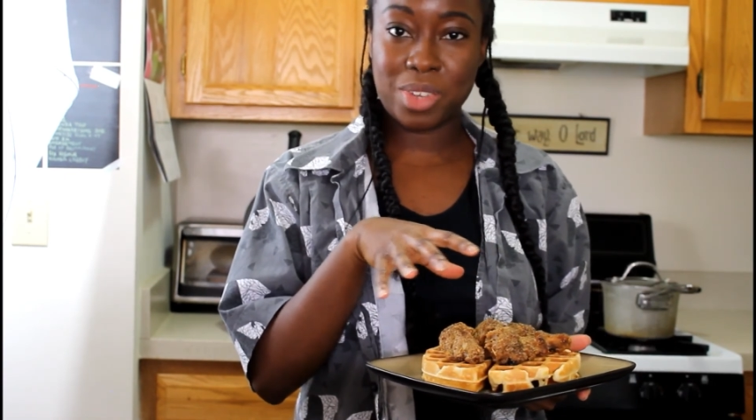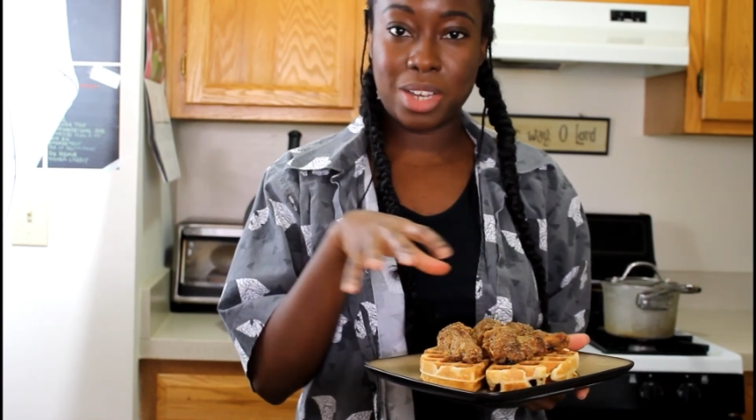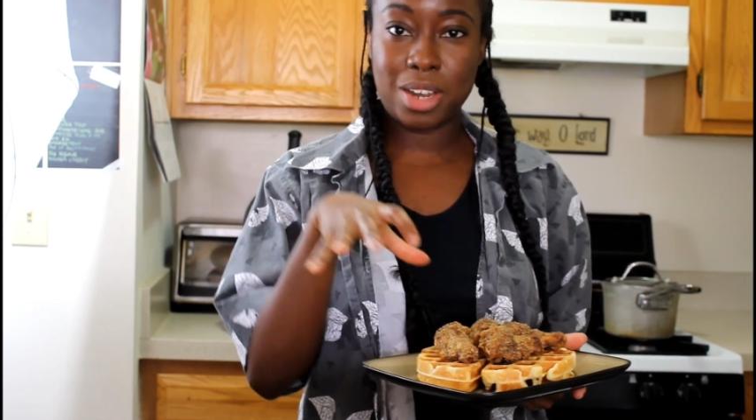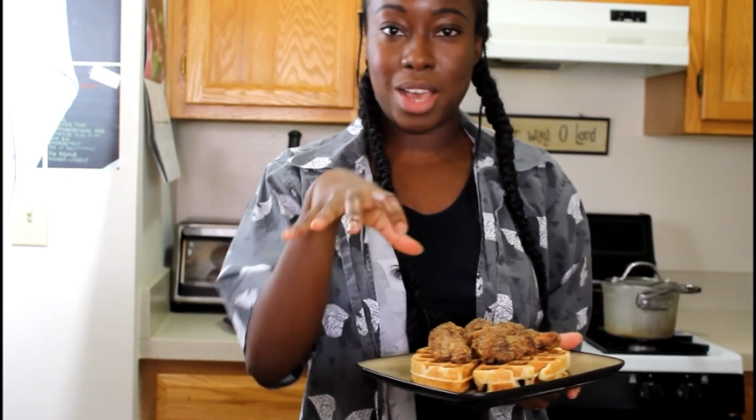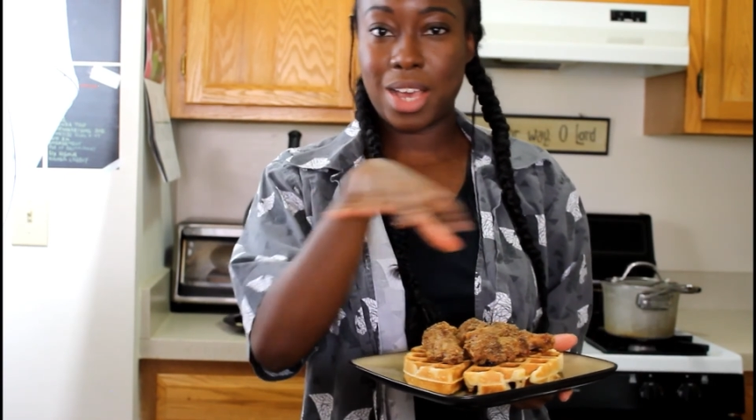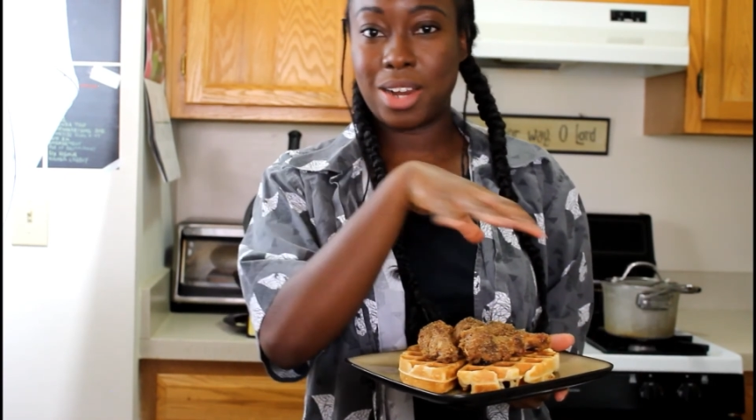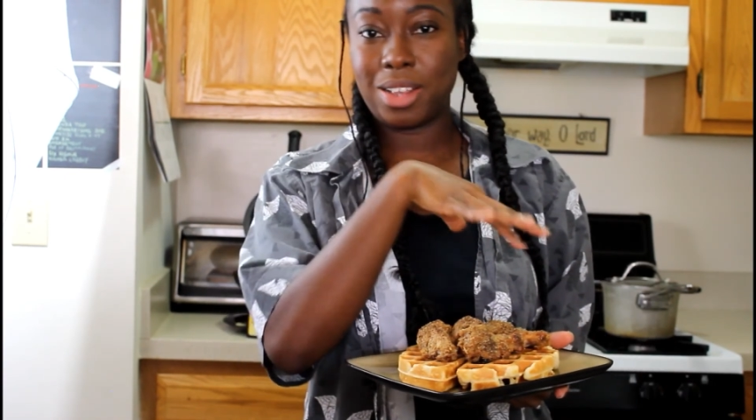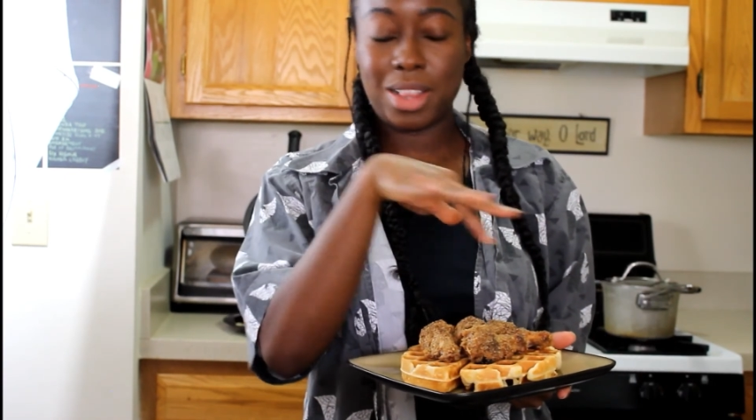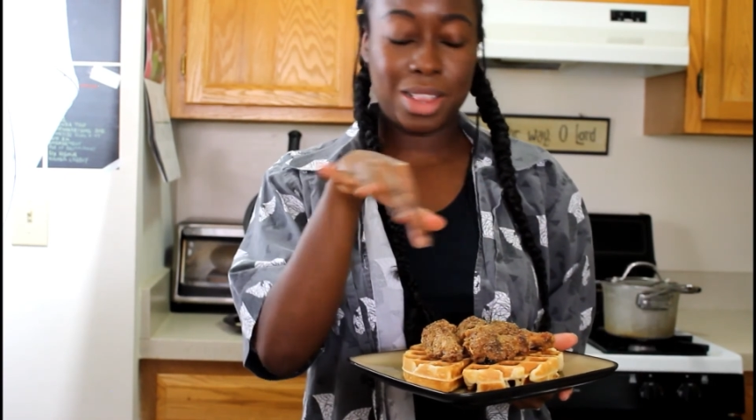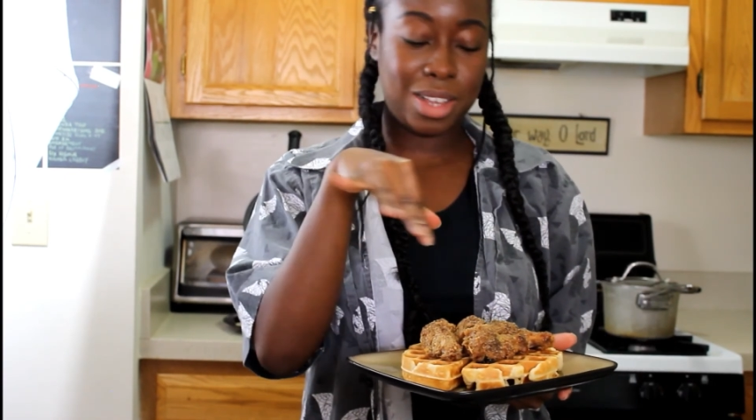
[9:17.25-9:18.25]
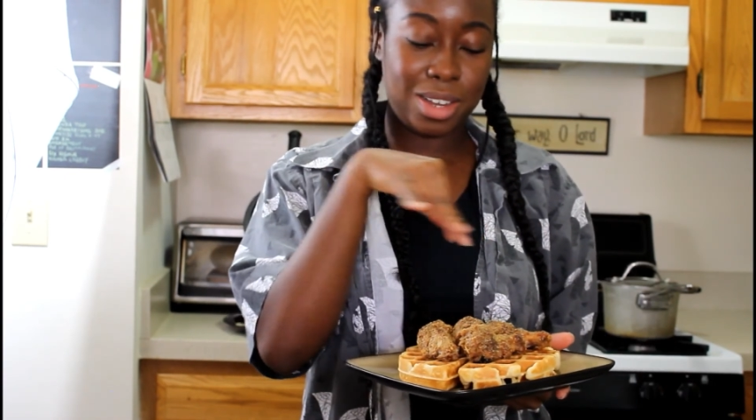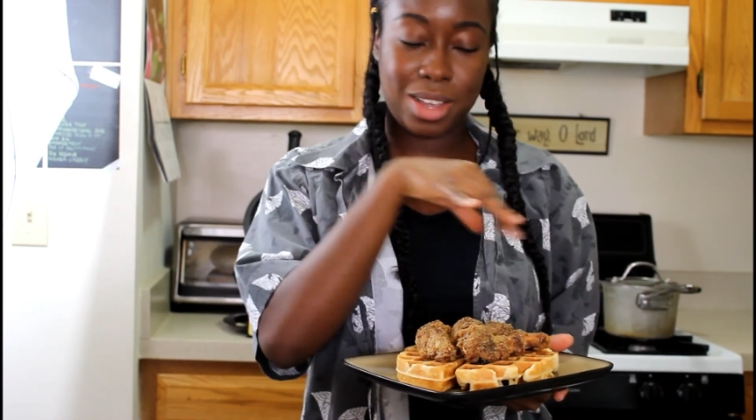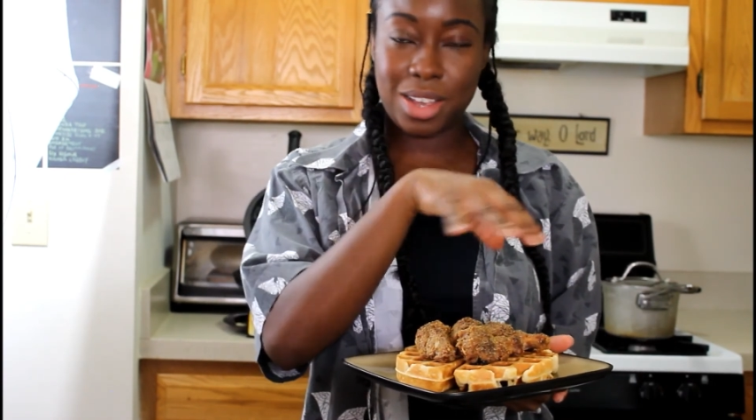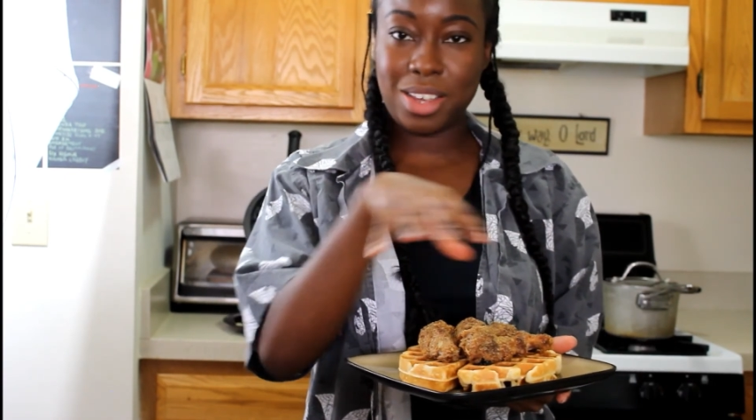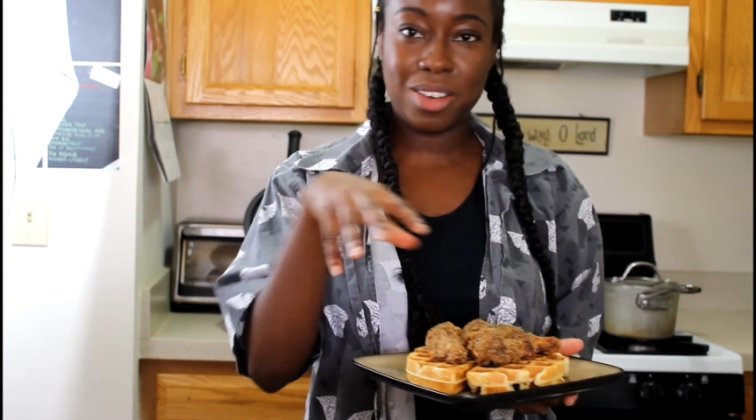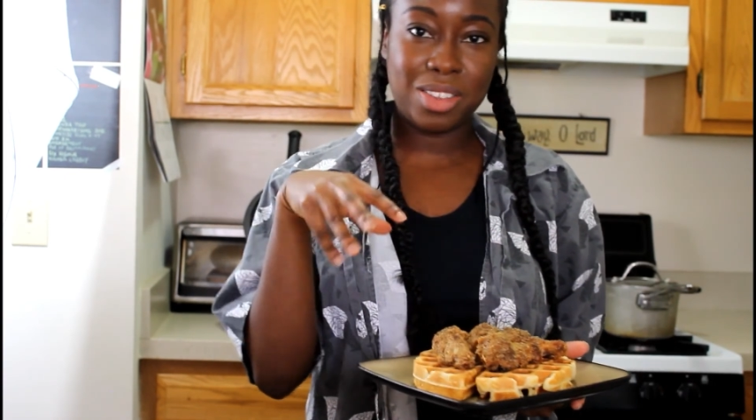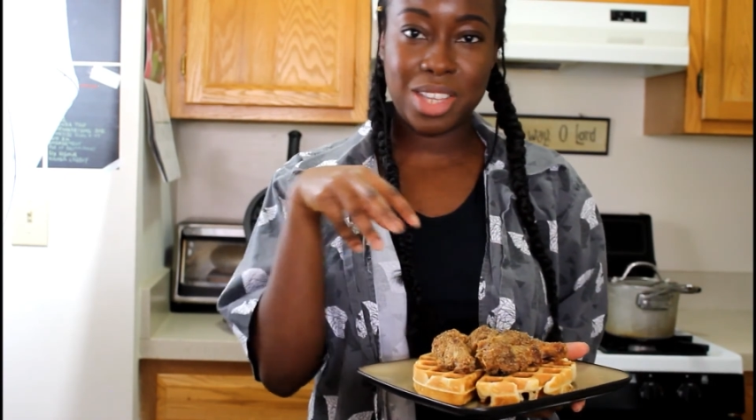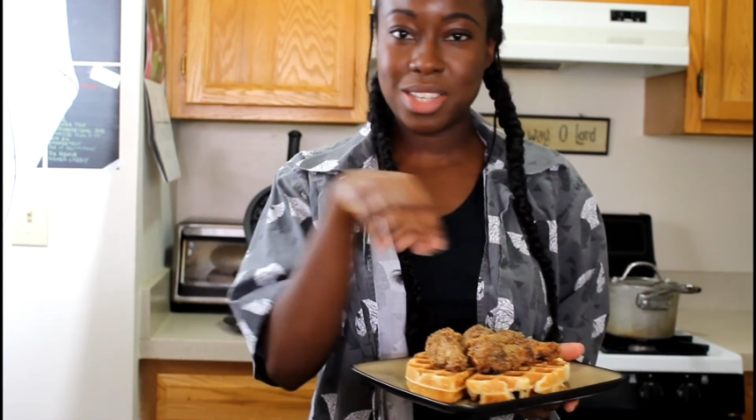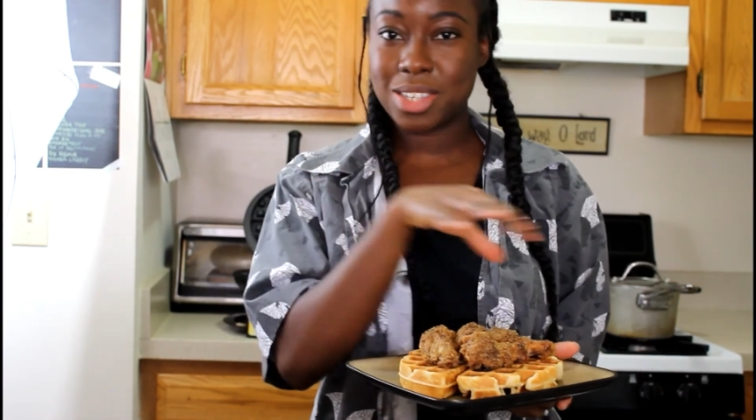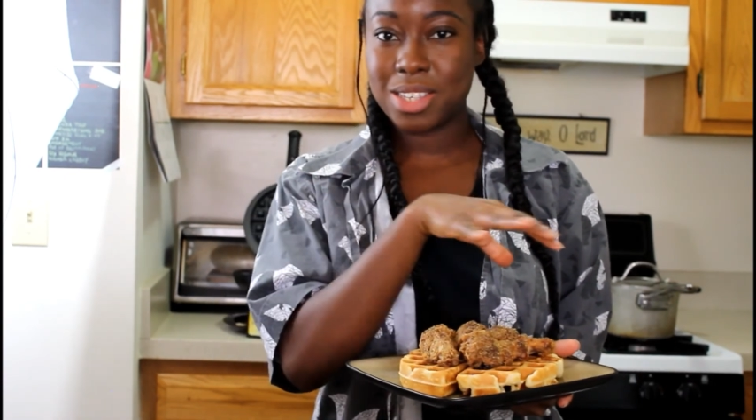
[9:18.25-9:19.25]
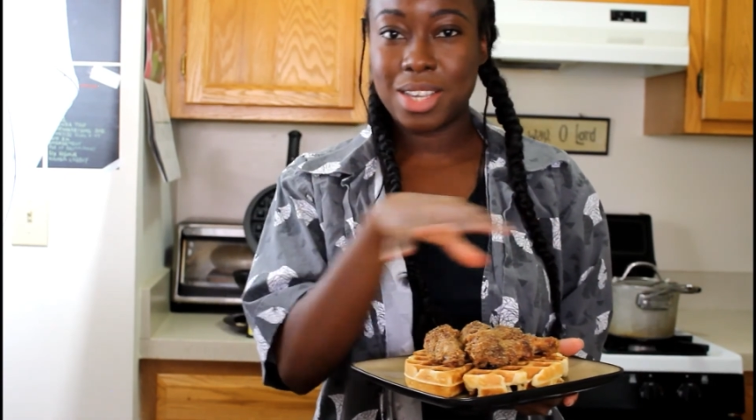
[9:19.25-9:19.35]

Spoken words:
Gonna add a little honey on this,